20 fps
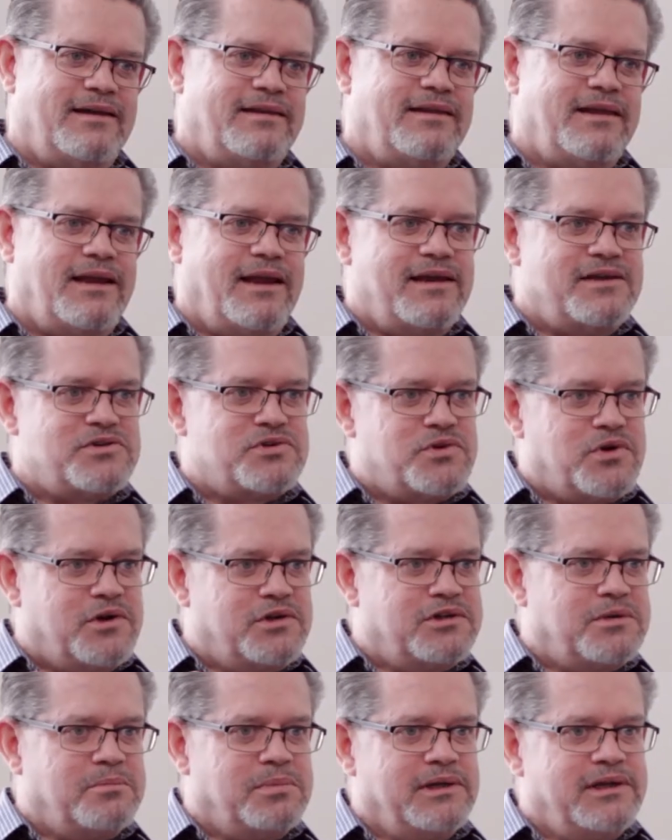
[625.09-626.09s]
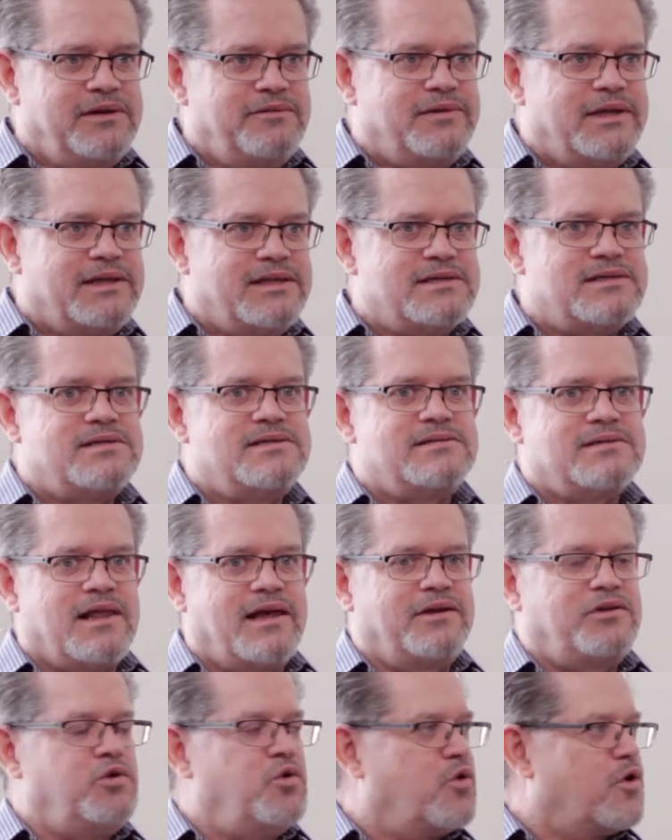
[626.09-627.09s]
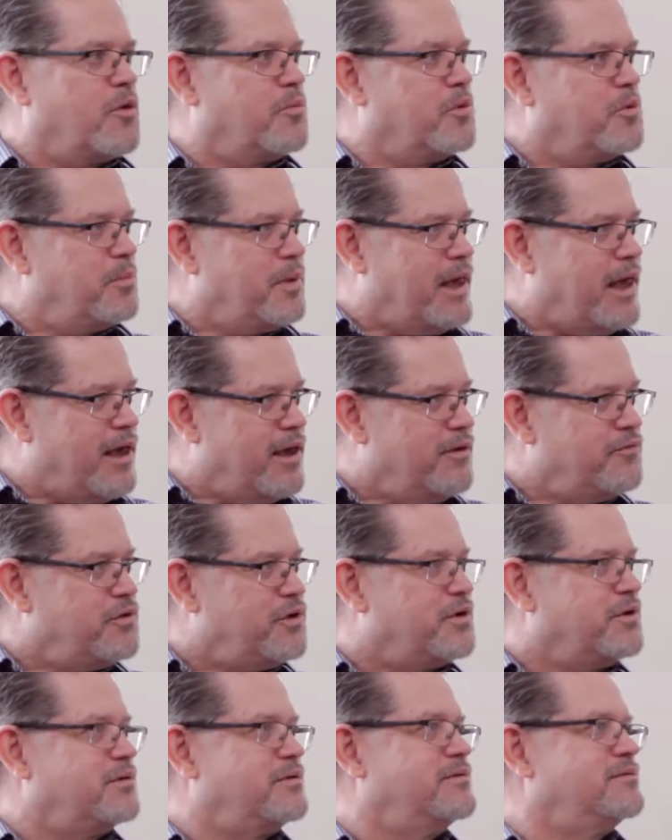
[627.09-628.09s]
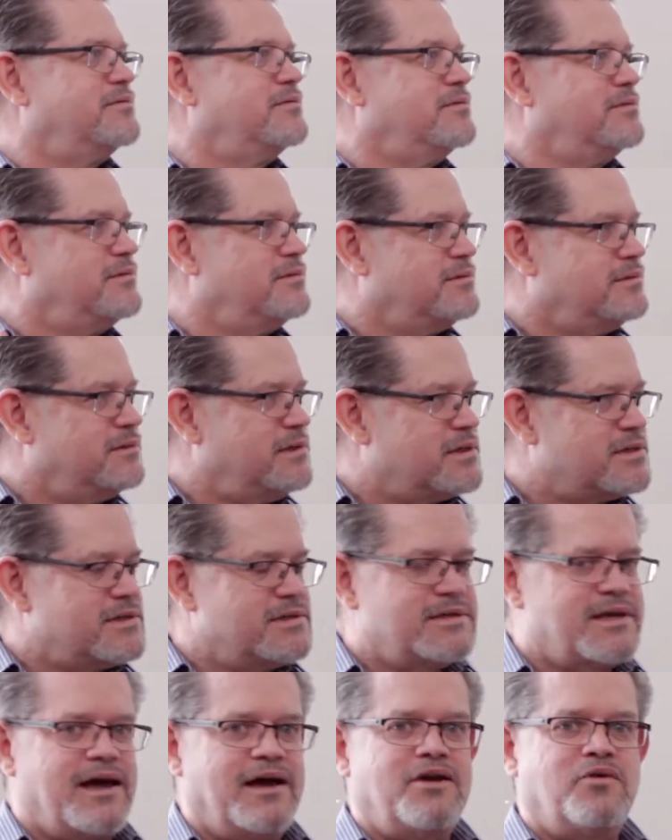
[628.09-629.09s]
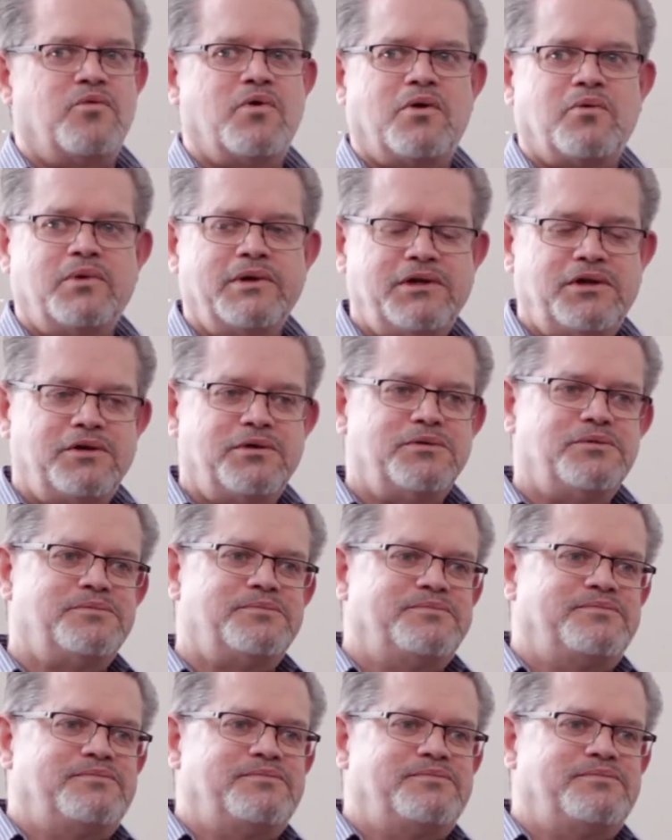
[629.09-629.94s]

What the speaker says: And then they start to believe that this is like normal behavior. This is kind of what we do.